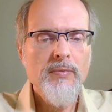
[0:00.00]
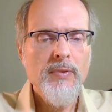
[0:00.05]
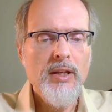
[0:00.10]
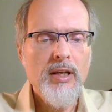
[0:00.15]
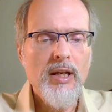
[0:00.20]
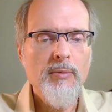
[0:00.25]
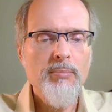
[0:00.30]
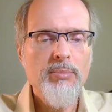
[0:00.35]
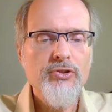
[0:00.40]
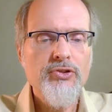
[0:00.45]

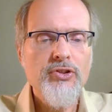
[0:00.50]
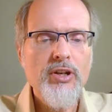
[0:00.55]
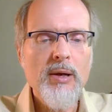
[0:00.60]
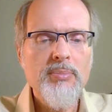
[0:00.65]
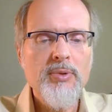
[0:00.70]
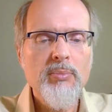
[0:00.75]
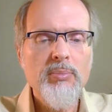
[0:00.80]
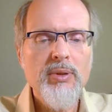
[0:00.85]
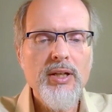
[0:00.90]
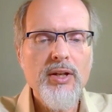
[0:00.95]

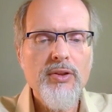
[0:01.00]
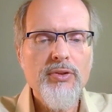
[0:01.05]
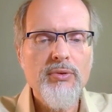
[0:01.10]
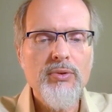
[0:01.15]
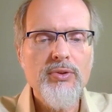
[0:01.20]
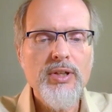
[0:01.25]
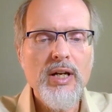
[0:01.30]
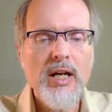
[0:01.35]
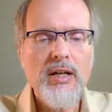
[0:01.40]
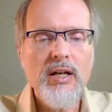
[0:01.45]
Imperceptibly, through
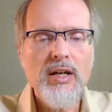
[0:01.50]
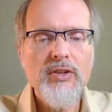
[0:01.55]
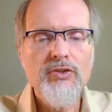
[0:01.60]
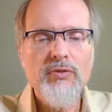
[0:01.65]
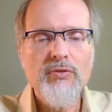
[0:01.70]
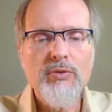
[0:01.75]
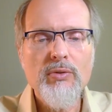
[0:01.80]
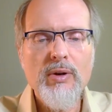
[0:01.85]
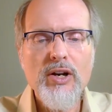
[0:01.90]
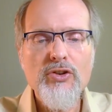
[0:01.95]
decades
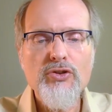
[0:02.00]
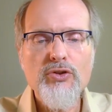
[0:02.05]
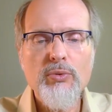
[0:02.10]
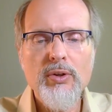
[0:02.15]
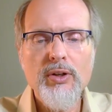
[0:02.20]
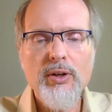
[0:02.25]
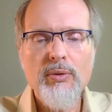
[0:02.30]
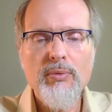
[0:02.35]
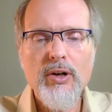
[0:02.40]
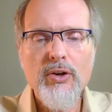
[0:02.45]
of gradual
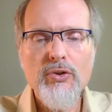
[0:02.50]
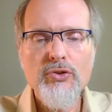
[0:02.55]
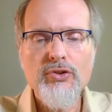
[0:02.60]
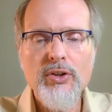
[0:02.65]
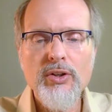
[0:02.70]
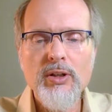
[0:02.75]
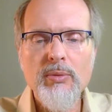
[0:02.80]
erosion, the